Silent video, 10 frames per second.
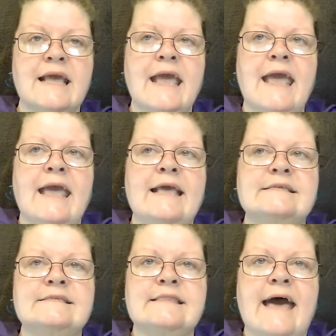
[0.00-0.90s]
is
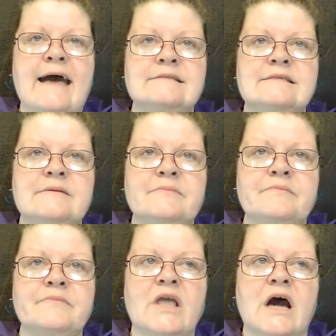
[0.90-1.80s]
that
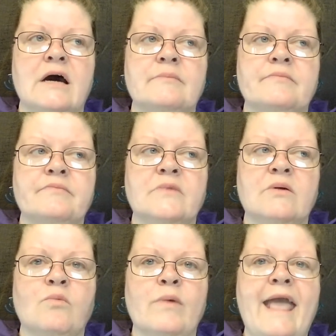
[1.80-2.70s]

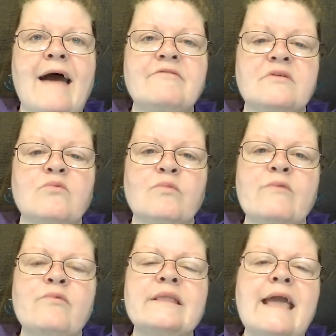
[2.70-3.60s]
we
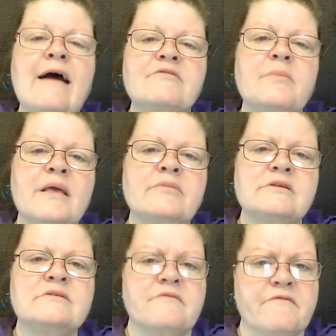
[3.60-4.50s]
really have to be able to
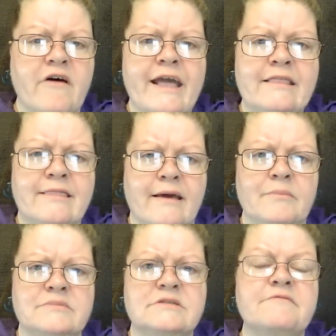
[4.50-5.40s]
define
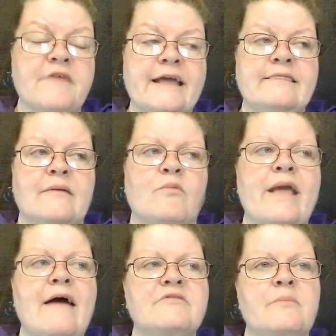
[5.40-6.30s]
them. We
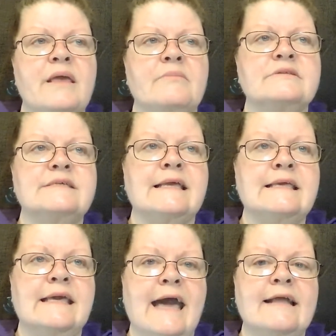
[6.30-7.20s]
have to be able to
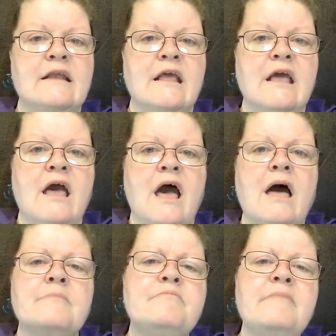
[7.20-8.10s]
get a
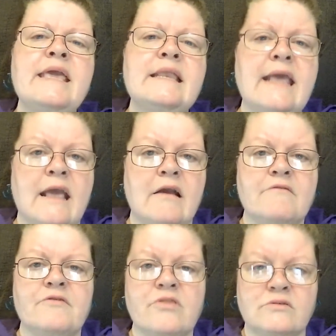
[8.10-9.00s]
meaning
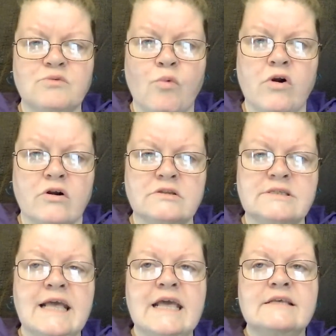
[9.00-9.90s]
for those words
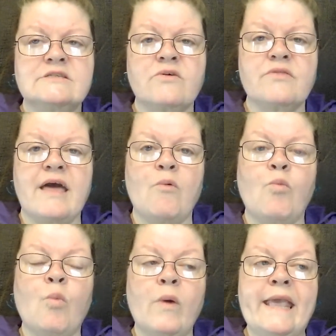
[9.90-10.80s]
so that
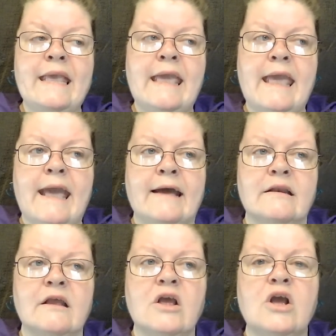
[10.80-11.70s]
we
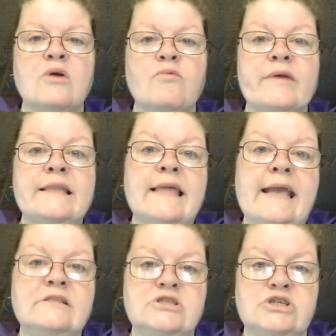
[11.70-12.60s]
can
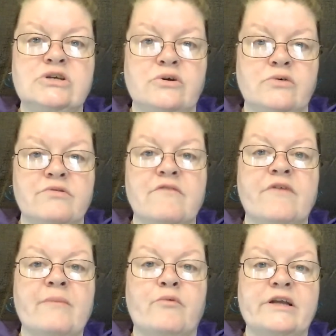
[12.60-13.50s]
relate to the
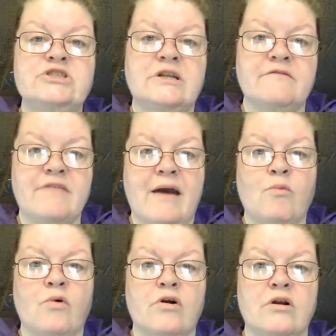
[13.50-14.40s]
vibration of that
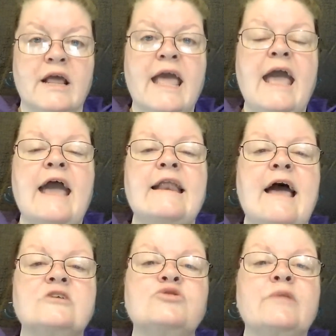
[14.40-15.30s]
word and
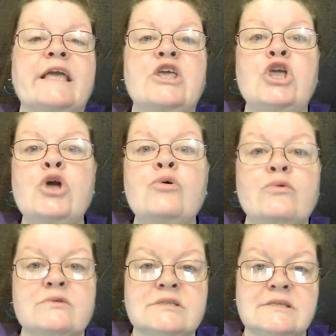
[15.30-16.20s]
actually
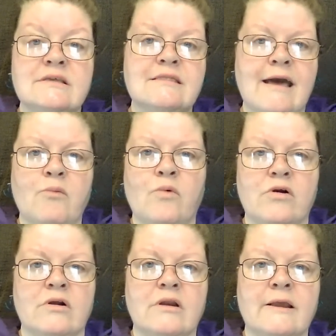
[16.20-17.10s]
use that
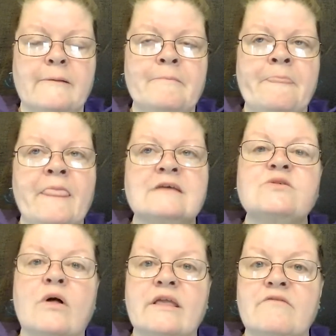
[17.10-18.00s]
word. So
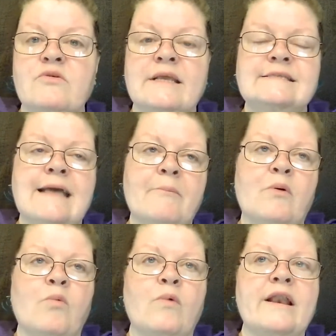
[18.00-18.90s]
I'll give you an
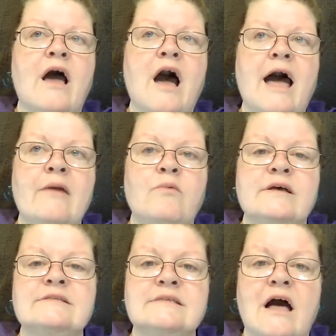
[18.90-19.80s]
example. When I
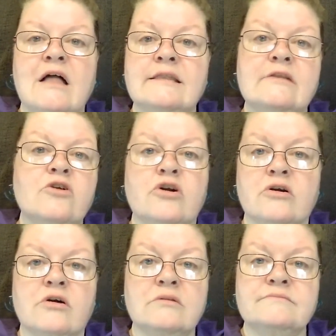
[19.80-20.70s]
was a little
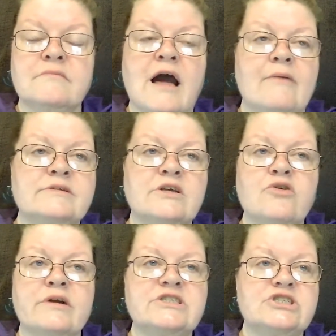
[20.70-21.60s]
girl, I was a
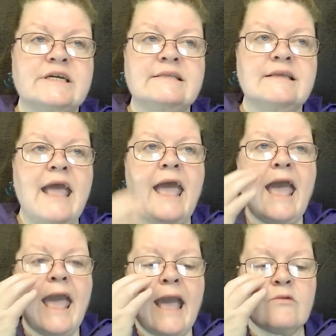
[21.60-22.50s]
Christian,
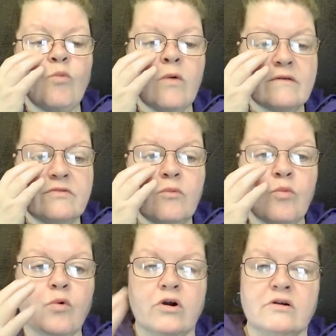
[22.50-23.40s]
and one of the
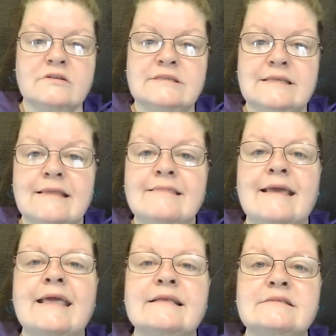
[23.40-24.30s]
words that
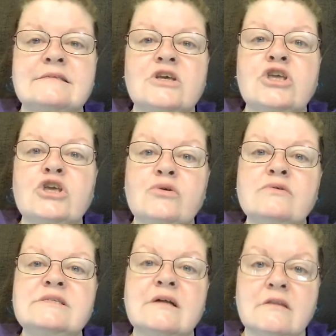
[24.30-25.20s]
gets
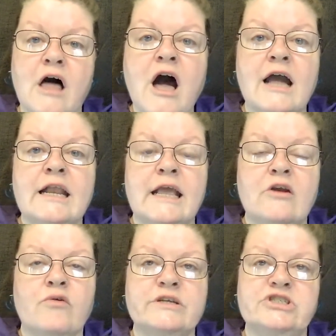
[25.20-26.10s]
used a lot in
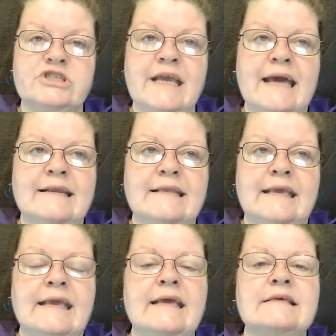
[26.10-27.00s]

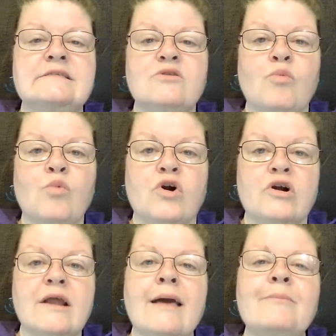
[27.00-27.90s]
Christianity is the
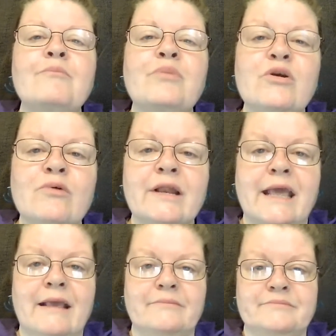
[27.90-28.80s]
word
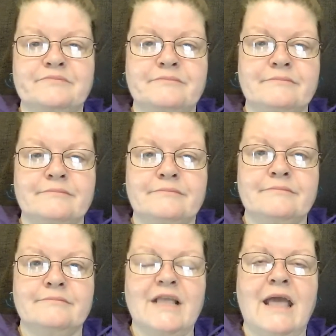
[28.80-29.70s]
purity.
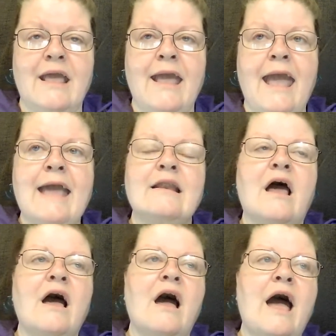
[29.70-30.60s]
And
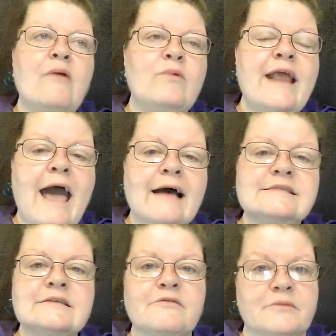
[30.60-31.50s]
I would ask
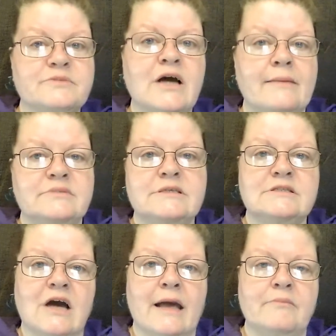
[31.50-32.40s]
from time to
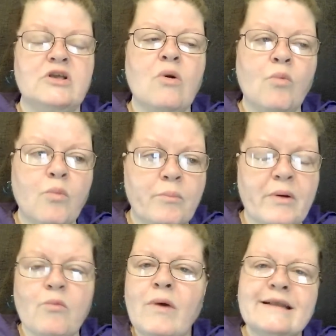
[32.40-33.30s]
time, but
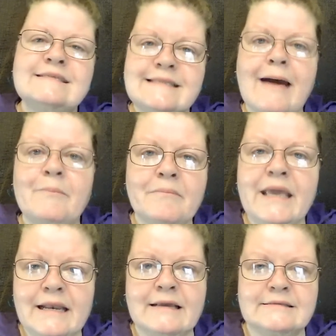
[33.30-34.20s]
what does that
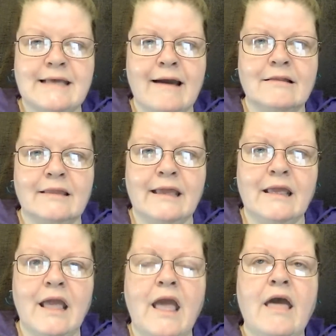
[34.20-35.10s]
mean exactly?
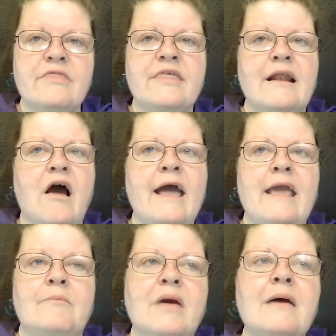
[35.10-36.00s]
That I
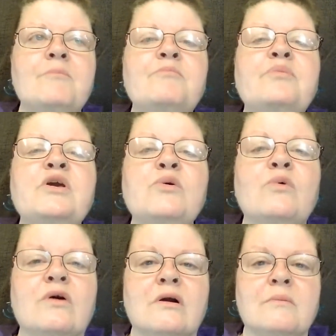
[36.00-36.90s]
am
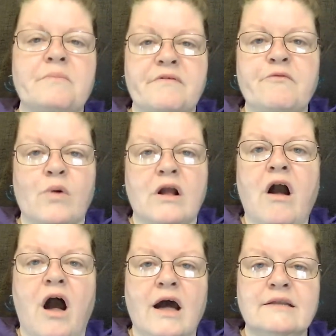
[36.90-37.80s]
pure before
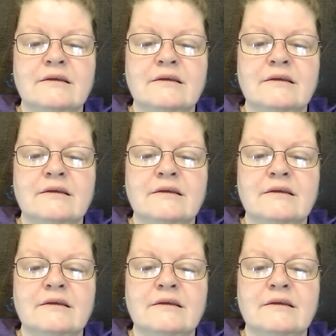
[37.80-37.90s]
God.